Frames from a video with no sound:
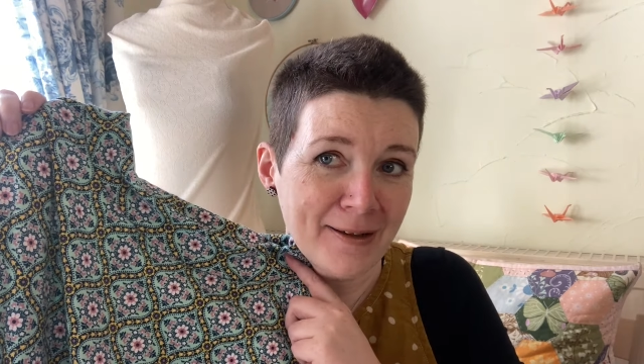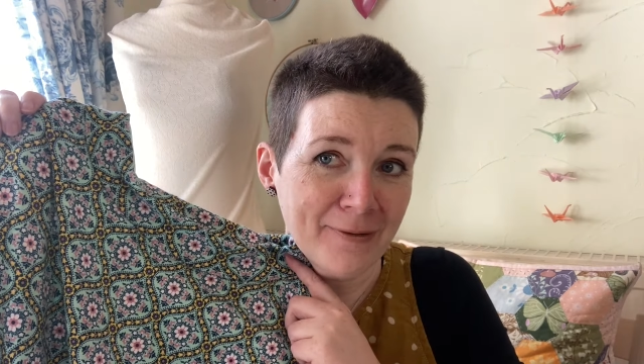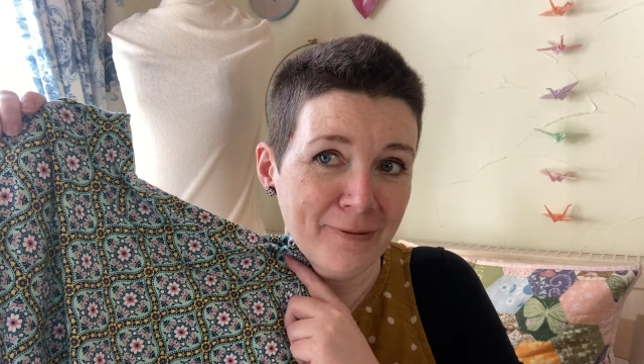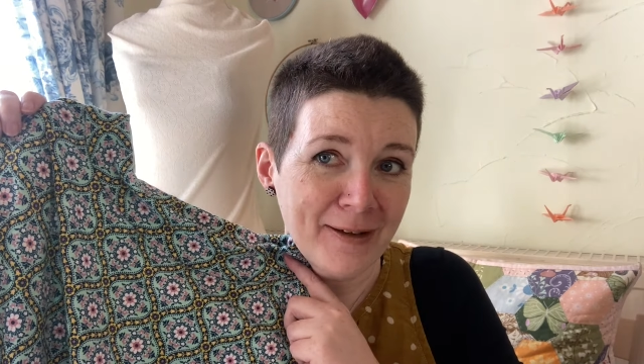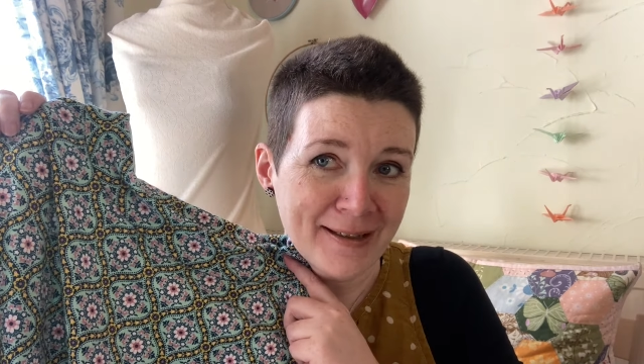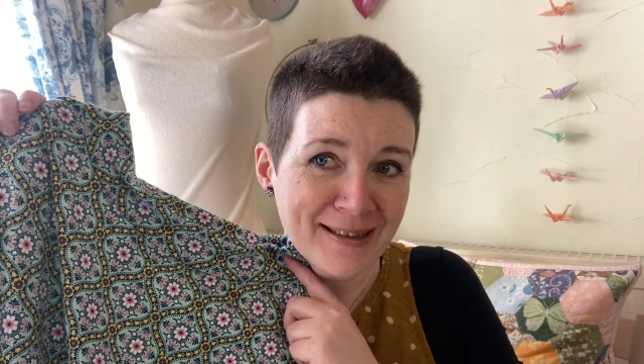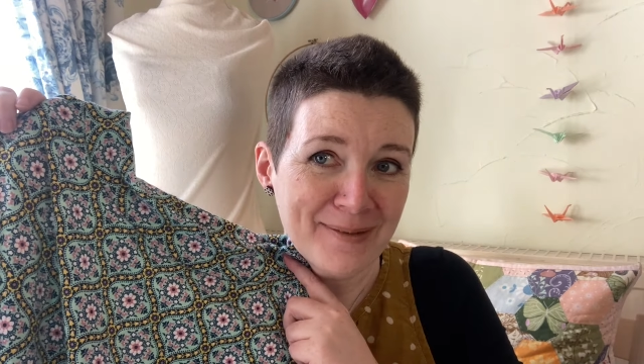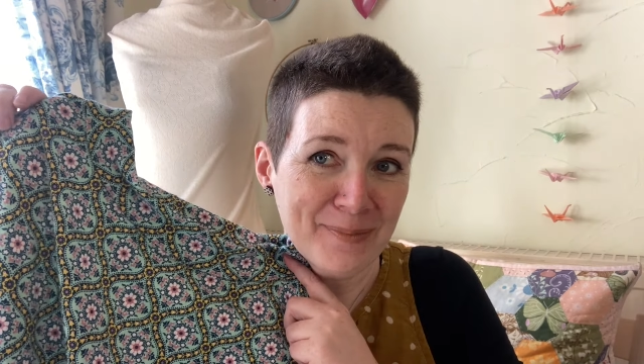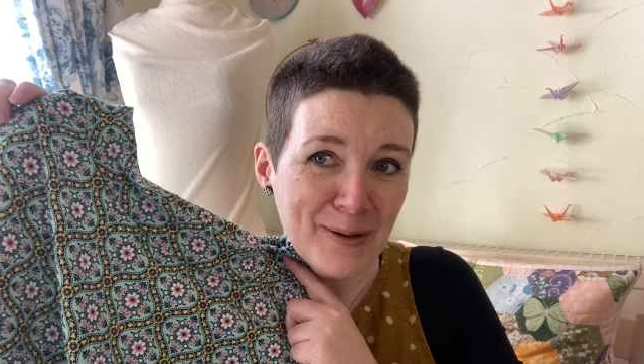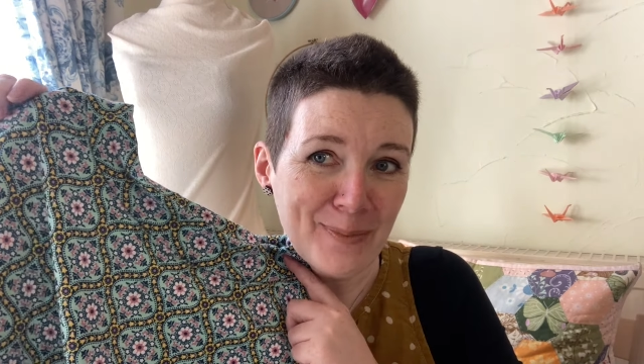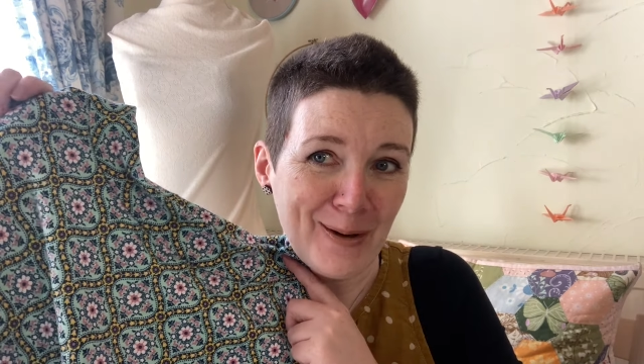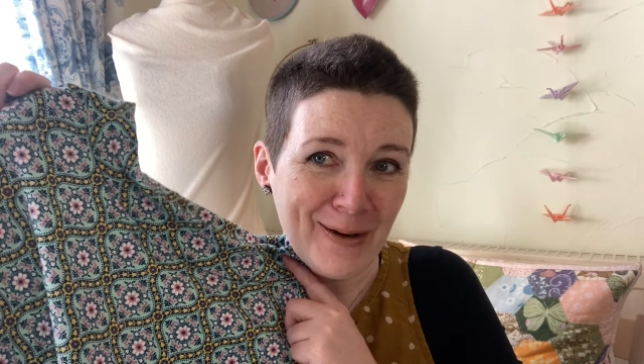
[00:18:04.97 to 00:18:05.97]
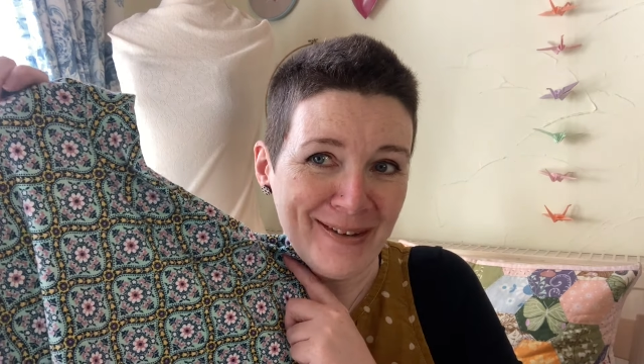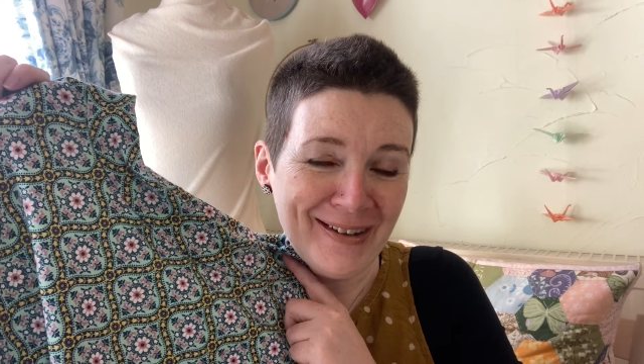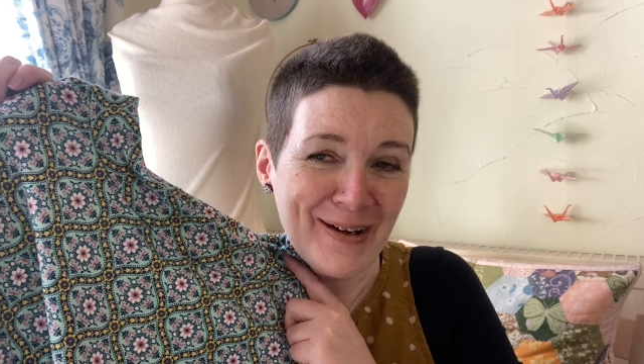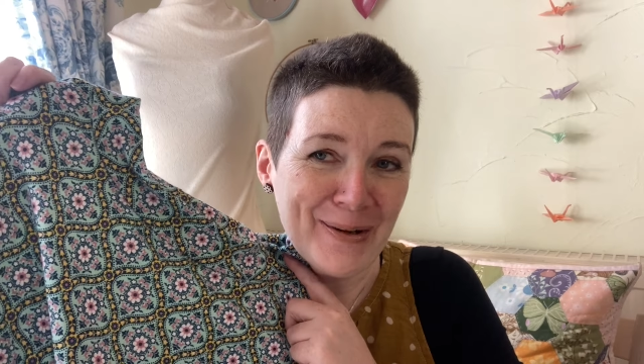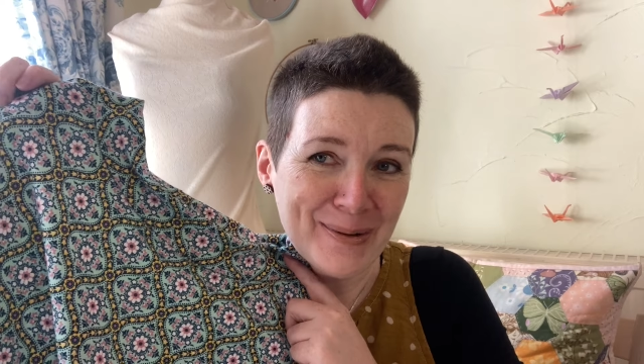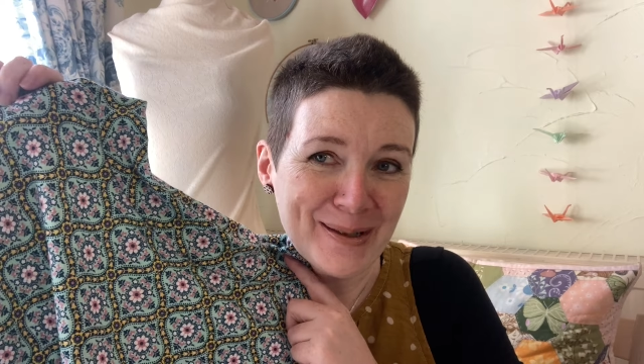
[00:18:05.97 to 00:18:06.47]
fixed in my mind that
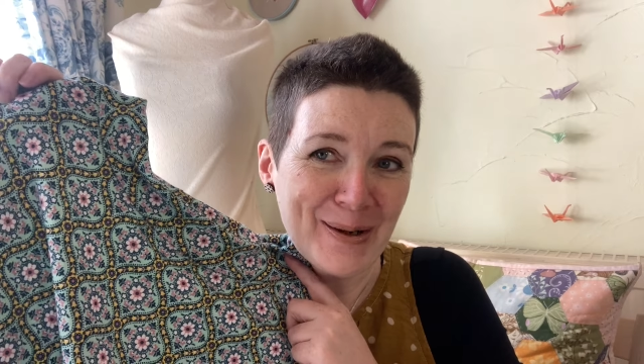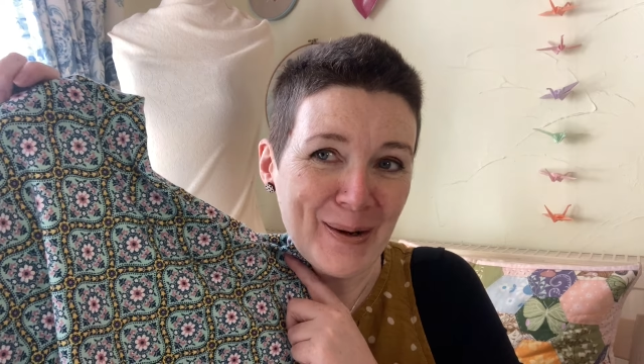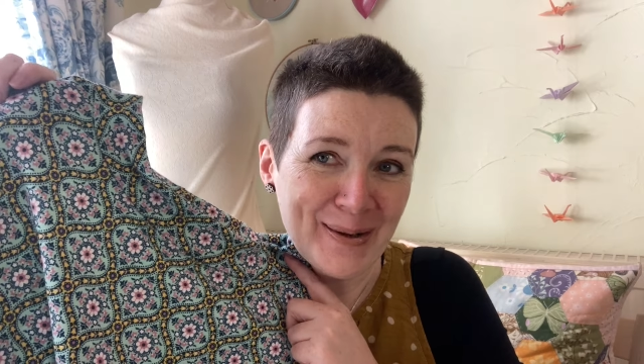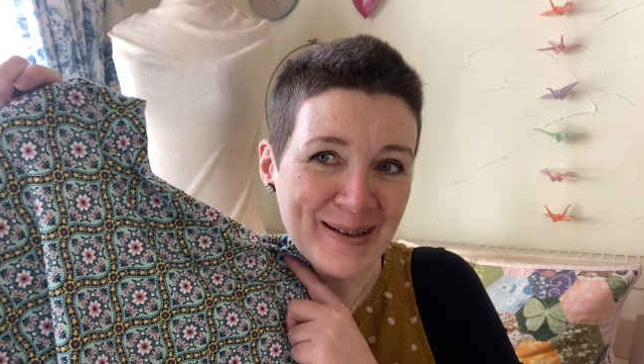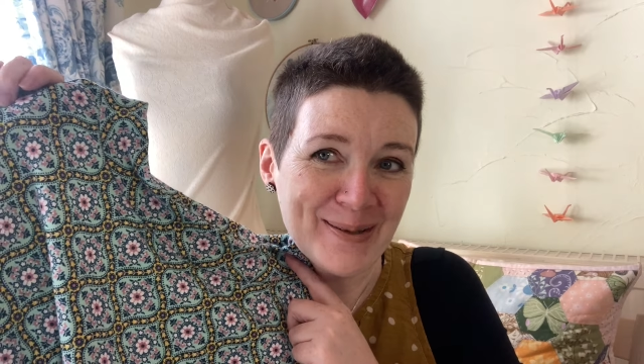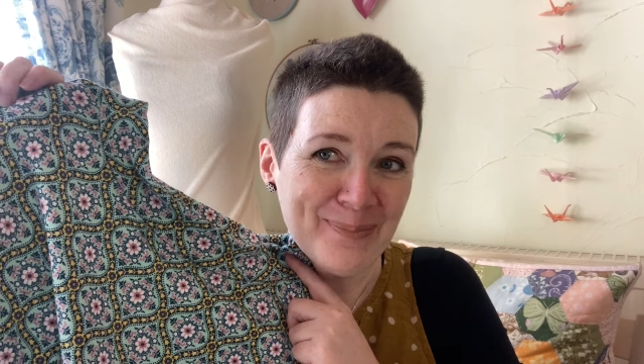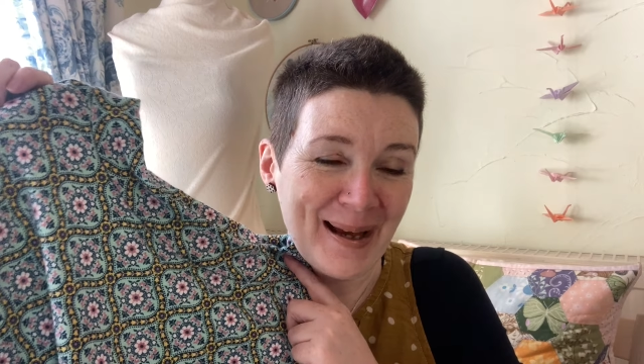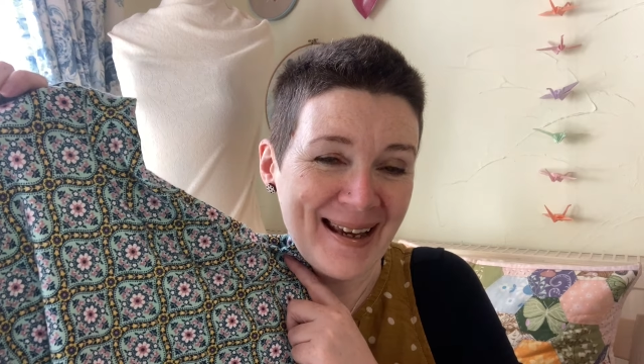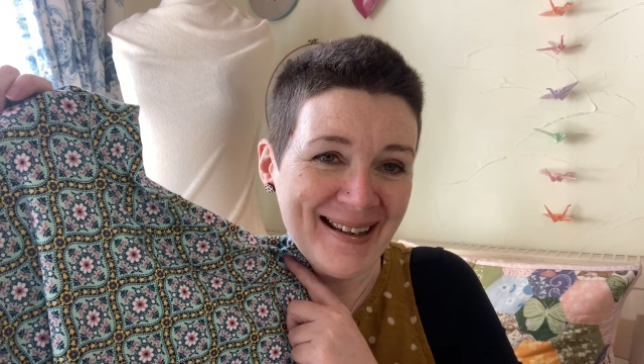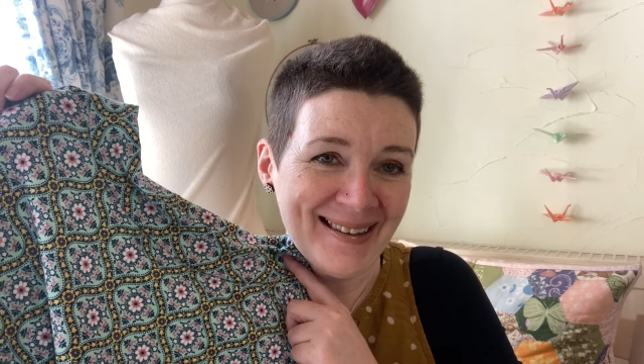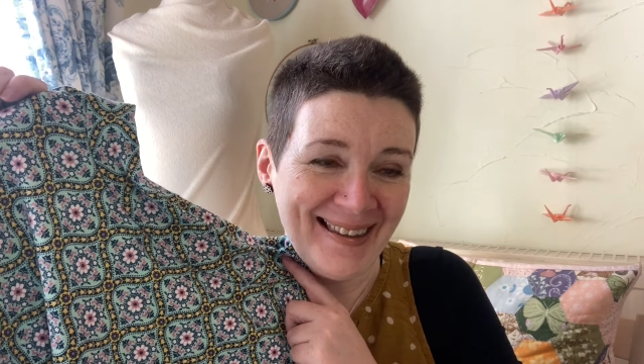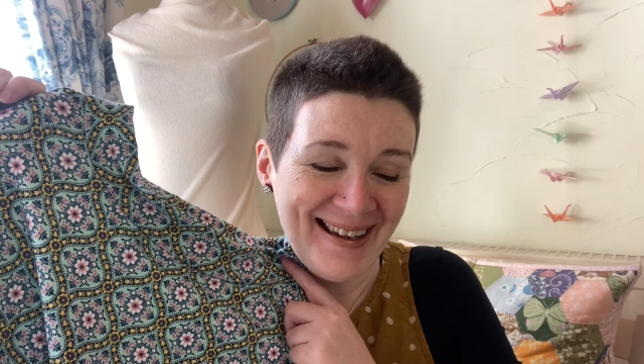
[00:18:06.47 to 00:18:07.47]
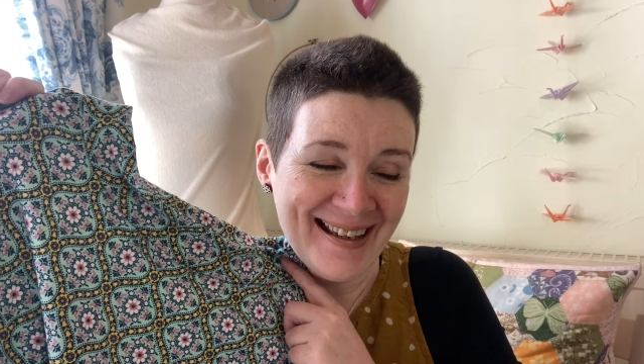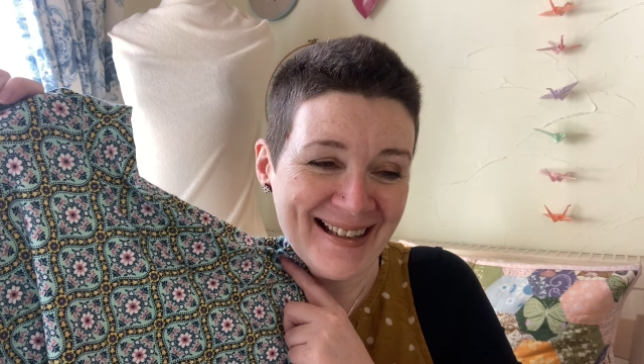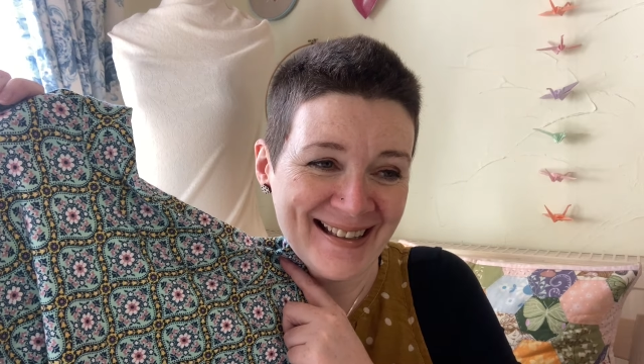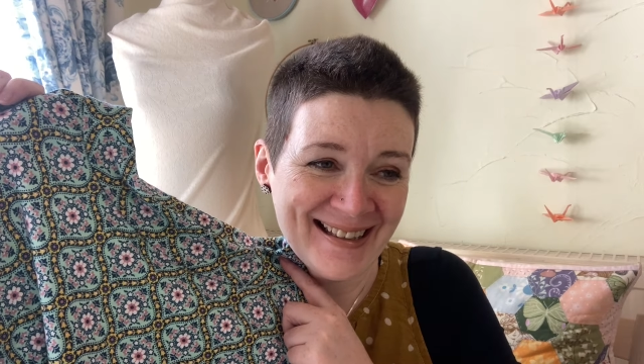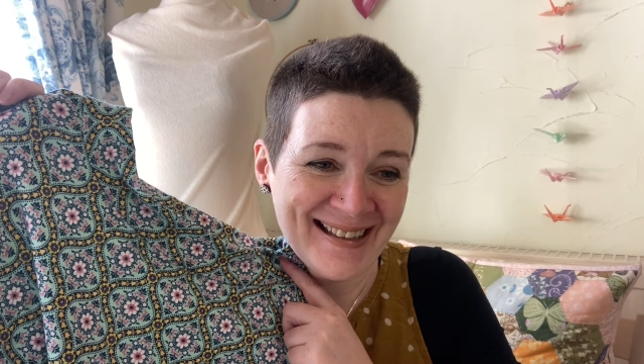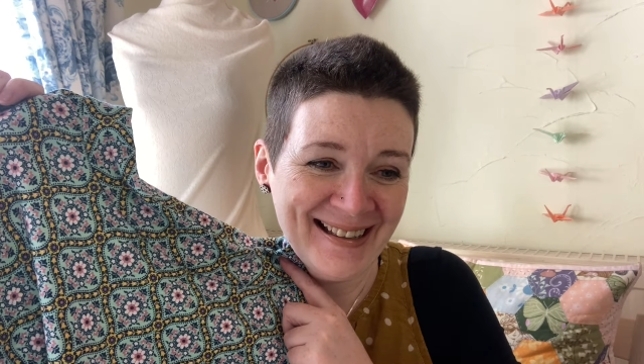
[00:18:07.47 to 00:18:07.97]
I was going to make
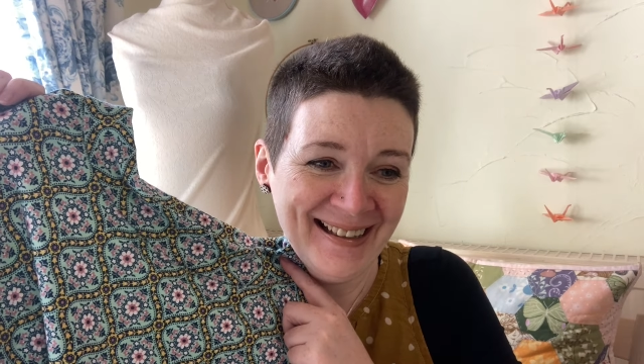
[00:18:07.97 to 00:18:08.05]
this,